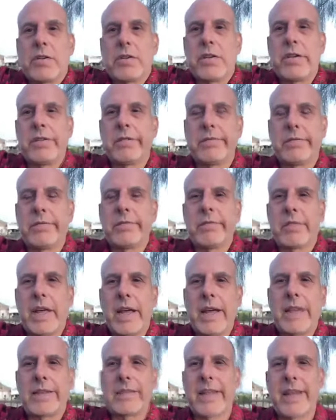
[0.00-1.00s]
She
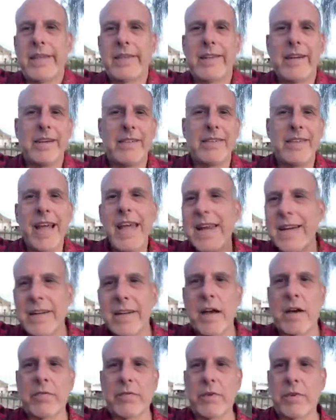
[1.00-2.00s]
can't get there late
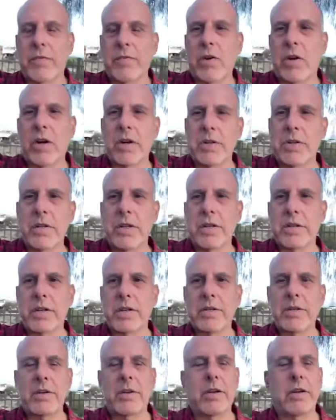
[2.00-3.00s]
enough as far as she's
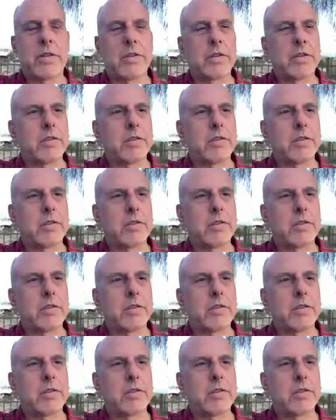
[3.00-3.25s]
concerned.